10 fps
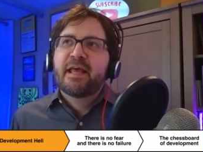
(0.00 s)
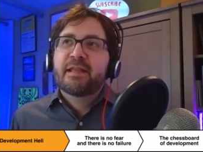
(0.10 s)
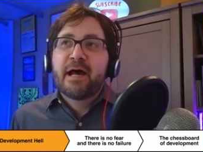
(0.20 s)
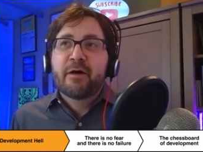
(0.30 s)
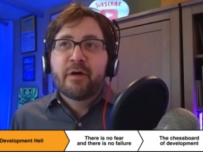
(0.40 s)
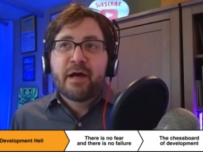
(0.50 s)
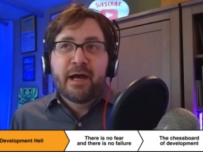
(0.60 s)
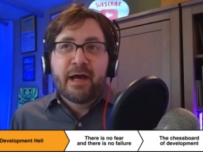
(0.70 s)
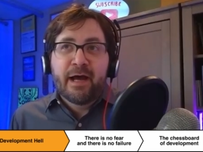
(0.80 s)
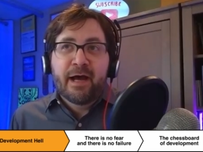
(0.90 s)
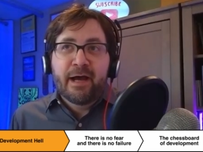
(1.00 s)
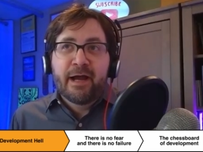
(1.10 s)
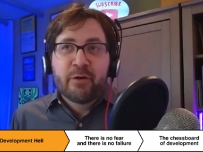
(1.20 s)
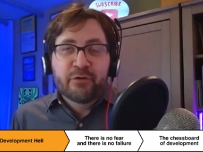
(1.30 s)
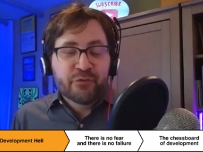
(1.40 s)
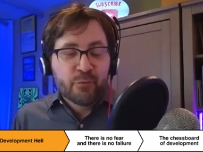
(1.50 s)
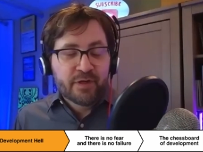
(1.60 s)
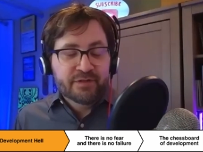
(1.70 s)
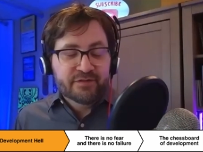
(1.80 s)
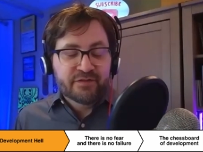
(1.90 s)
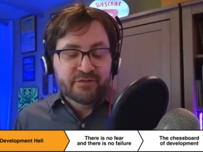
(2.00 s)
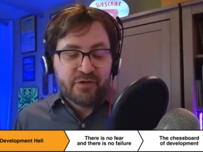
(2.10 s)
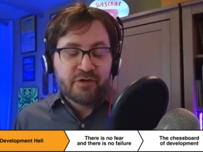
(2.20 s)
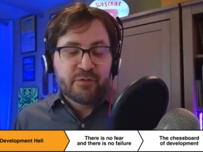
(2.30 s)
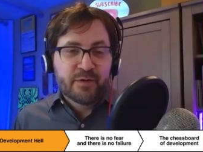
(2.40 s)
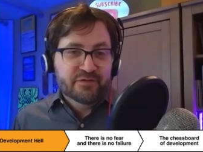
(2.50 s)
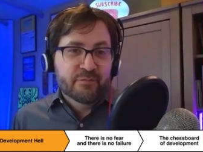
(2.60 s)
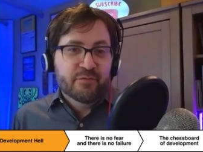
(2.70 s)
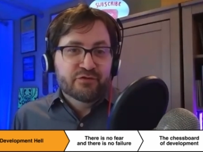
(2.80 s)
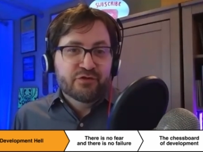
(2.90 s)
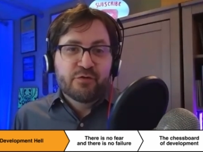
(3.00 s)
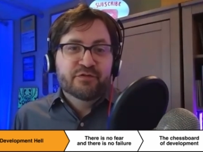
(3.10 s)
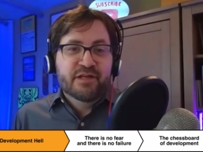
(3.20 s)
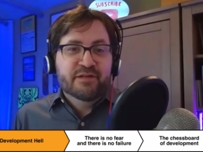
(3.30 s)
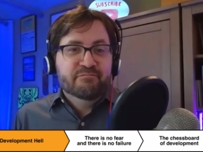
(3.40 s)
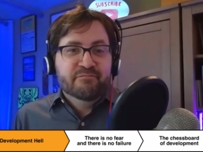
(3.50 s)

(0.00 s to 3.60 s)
Now, I also want to talk about some of the shows that